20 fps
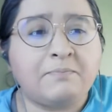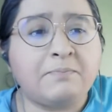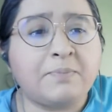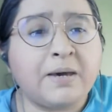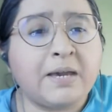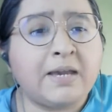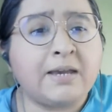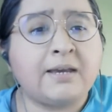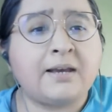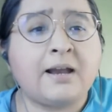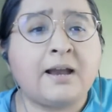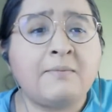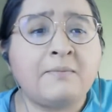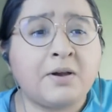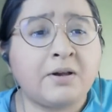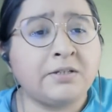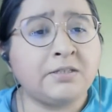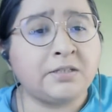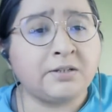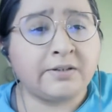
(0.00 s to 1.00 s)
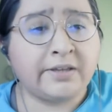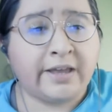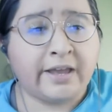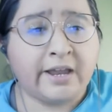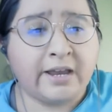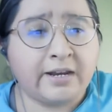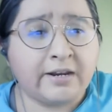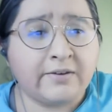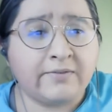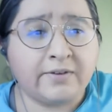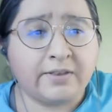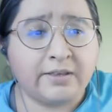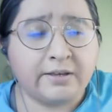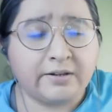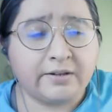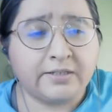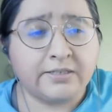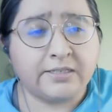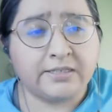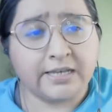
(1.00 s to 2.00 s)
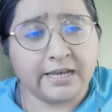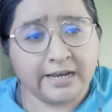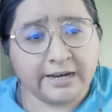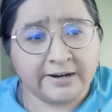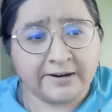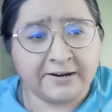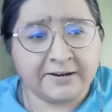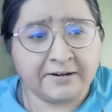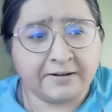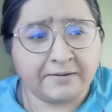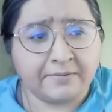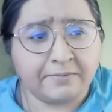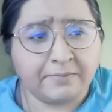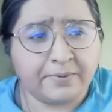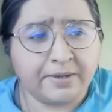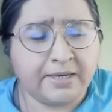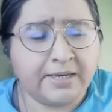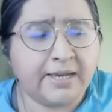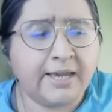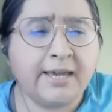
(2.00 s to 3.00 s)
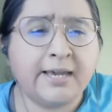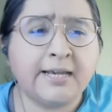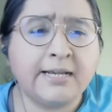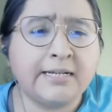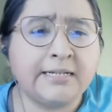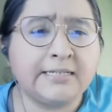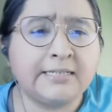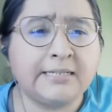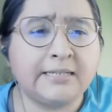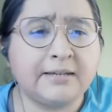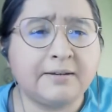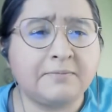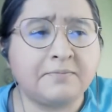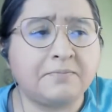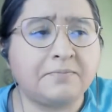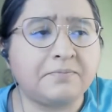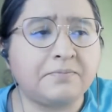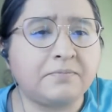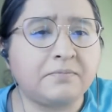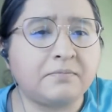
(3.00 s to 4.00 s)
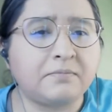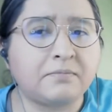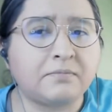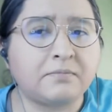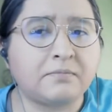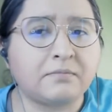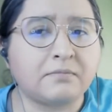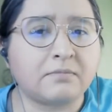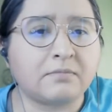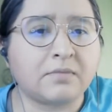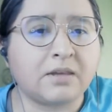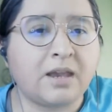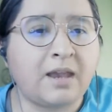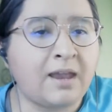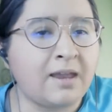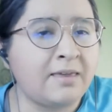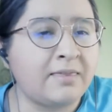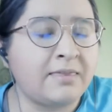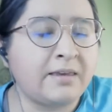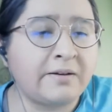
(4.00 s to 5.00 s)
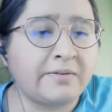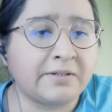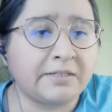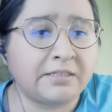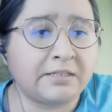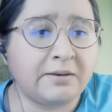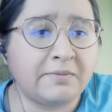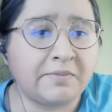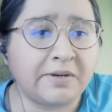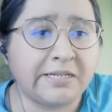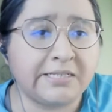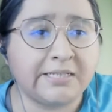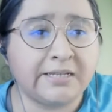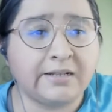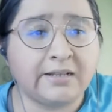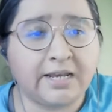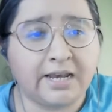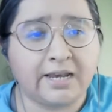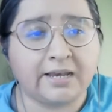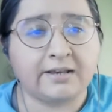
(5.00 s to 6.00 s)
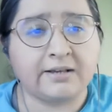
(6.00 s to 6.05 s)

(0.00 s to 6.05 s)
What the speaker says: But I'm also kind of a little scared because there was some recent